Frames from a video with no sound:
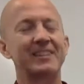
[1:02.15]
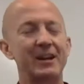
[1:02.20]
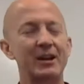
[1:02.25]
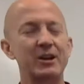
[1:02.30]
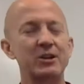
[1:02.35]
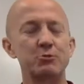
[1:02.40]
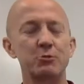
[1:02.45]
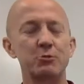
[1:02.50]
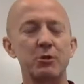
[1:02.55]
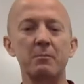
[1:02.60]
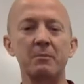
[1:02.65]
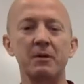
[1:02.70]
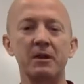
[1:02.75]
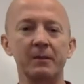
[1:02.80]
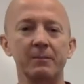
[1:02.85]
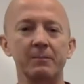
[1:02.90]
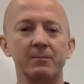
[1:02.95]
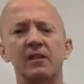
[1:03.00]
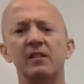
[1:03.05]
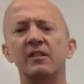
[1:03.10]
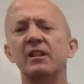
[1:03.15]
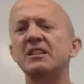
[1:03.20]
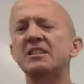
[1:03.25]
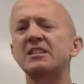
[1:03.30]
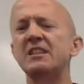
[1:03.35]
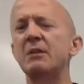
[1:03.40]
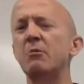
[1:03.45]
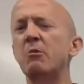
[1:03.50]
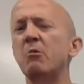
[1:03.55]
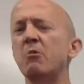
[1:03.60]
Here's what I mean.
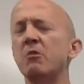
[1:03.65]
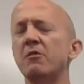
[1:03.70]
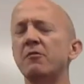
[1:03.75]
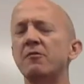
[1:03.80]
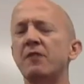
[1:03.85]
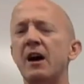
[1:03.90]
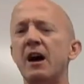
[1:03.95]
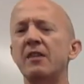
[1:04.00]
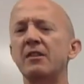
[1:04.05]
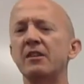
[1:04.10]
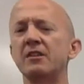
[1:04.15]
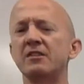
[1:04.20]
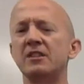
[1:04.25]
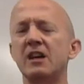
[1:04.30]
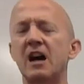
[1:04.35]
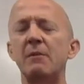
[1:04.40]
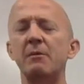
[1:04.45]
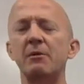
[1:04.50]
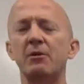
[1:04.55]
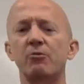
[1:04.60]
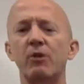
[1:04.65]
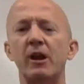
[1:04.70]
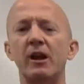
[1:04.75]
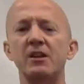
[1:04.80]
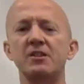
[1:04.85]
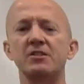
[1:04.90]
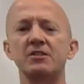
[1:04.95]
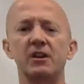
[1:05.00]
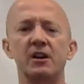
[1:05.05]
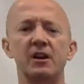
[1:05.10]
Let's say we want to find the atomic
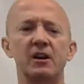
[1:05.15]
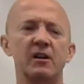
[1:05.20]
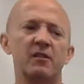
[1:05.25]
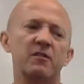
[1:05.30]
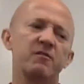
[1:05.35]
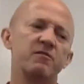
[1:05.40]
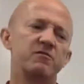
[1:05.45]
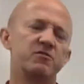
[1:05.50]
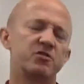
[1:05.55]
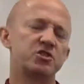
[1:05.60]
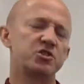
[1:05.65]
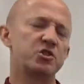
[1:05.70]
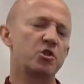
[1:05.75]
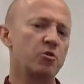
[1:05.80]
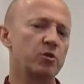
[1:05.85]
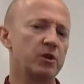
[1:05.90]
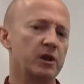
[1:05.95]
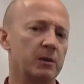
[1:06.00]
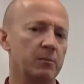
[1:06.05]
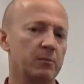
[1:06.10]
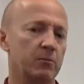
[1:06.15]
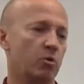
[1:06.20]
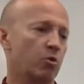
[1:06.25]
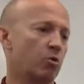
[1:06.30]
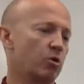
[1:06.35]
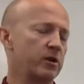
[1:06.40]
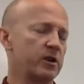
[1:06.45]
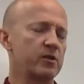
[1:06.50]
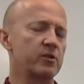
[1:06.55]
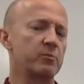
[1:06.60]
radius of sodium
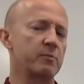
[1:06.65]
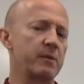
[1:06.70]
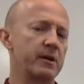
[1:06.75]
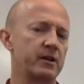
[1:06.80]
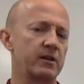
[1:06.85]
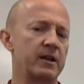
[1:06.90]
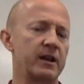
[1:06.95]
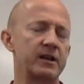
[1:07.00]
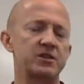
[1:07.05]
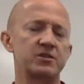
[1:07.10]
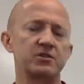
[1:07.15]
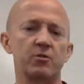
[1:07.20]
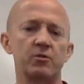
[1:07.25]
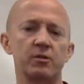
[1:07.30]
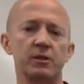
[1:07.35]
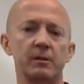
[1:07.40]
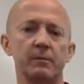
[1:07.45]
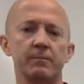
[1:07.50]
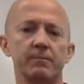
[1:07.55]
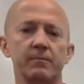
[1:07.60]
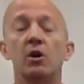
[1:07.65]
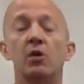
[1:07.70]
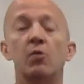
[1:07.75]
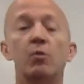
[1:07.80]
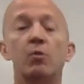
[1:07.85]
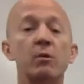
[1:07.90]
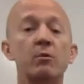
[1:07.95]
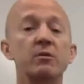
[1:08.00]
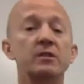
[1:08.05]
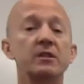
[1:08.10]
or another metal like sodium.
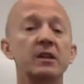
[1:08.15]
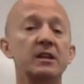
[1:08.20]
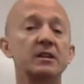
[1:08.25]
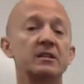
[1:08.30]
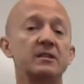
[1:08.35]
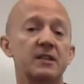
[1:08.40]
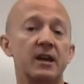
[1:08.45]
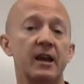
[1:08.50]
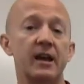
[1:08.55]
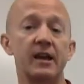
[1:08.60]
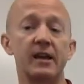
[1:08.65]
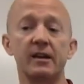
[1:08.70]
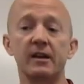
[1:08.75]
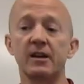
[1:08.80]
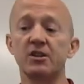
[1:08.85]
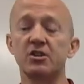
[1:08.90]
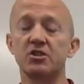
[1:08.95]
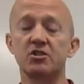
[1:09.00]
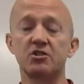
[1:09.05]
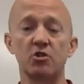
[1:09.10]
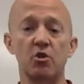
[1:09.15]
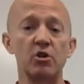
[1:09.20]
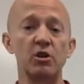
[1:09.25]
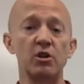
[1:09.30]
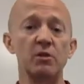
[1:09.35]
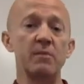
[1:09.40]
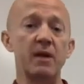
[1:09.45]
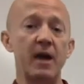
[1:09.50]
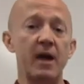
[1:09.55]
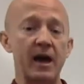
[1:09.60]
We would need to take a
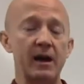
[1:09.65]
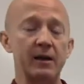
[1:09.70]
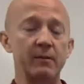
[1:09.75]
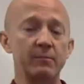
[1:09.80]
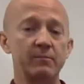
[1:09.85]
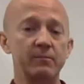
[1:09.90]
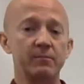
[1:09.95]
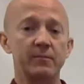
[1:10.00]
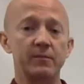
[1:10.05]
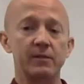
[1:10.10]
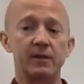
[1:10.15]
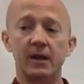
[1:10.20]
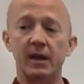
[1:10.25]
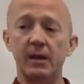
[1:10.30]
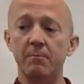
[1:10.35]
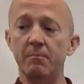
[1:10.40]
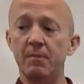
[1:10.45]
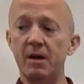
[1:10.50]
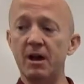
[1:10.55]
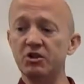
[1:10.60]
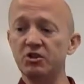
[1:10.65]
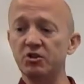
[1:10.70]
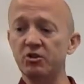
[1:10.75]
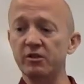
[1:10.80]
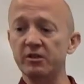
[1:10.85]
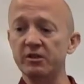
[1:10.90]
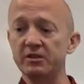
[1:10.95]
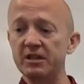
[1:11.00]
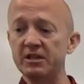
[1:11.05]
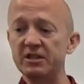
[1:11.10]
sodium atom and measure
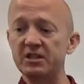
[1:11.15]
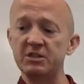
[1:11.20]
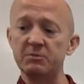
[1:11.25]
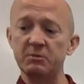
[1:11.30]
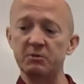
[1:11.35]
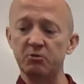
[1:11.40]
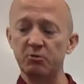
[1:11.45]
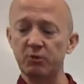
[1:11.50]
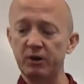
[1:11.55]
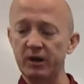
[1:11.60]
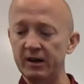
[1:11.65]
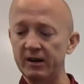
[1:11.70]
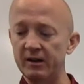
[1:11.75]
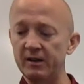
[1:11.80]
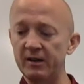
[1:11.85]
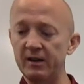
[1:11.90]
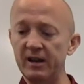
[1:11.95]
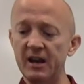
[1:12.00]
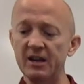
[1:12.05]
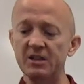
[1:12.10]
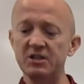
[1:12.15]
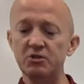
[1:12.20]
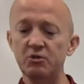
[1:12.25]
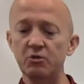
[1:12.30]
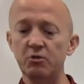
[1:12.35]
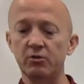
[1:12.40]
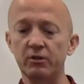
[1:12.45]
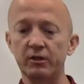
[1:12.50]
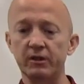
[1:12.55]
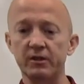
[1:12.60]
the distance between its
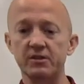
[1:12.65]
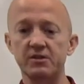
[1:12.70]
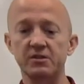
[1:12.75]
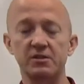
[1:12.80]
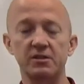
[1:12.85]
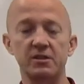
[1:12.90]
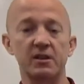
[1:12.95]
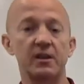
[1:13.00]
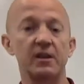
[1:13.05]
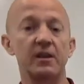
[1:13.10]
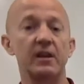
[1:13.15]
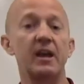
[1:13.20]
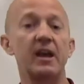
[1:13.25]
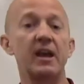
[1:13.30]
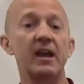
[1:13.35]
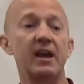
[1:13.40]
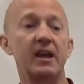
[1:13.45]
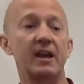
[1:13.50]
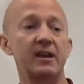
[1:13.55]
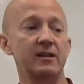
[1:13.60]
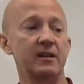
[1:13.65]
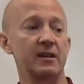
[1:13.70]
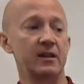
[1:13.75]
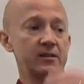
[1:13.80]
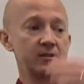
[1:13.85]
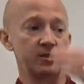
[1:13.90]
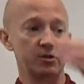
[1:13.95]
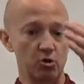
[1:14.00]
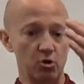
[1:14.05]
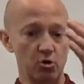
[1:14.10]
nucleus and
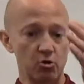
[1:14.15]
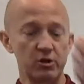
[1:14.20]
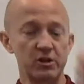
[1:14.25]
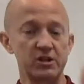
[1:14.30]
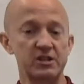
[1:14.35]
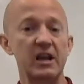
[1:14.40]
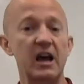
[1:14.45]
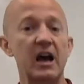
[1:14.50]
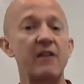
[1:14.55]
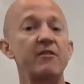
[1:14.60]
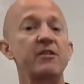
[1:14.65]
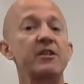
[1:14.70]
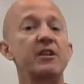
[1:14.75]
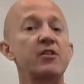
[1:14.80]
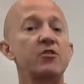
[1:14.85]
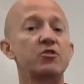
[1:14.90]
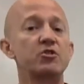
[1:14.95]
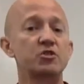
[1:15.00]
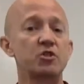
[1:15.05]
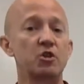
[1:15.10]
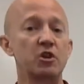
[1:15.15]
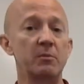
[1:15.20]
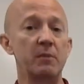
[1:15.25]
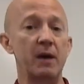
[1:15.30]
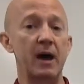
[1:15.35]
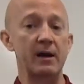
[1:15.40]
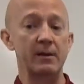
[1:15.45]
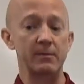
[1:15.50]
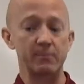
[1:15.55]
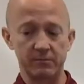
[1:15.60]
the nucleus of another
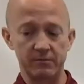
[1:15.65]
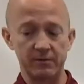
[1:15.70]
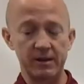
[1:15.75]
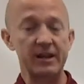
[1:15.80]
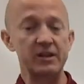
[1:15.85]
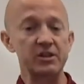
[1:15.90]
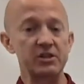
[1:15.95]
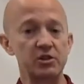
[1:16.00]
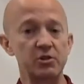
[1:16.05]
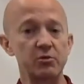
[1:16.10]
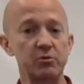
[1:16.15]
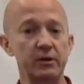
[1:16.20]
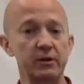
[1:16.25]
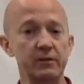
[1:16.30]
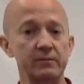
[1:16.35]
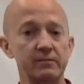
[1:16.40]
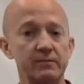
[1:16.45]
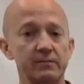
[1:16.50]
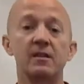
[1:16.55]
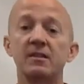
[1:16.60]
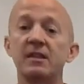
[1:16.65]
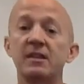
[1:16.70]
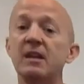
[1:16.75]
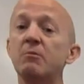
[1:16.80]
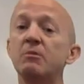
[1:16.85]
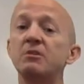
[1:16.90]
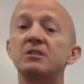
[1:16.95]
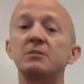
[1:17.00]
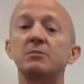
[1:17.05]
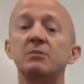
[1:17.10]
sodium atom next to it.
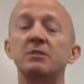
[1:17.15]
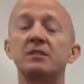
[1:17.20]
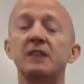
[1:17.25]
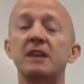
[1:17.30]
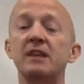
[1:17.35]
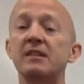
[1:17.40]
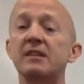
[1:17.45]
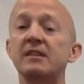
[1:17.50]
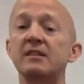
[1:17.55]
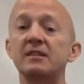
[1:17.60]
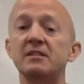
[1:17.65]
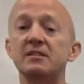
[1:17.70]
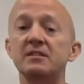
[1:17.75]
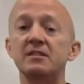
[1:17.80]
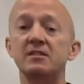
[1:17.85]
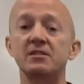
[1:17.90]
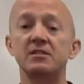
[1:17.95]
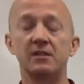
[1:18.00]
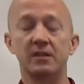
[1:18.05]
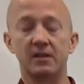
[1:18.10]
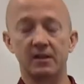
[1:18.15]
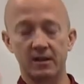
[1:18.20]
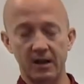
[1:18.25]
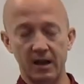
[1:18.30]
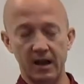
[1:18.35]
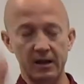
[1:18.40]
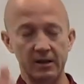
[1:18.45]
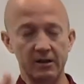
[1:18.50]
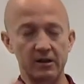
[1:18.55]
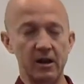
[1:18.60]
Then we'd simply take that distance
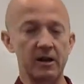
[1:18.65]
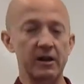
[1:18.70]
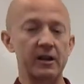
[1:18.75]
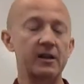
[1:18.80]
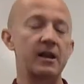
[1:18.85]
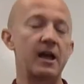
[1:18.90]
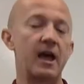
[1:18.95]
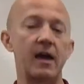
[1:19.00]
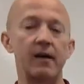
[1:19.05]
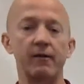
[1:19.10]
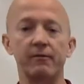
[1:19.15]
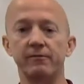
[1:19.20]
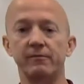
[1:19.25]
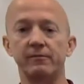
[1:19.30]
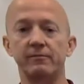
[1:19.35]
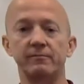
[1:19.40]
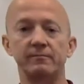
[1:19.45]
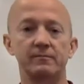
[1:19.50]
and cut it in half.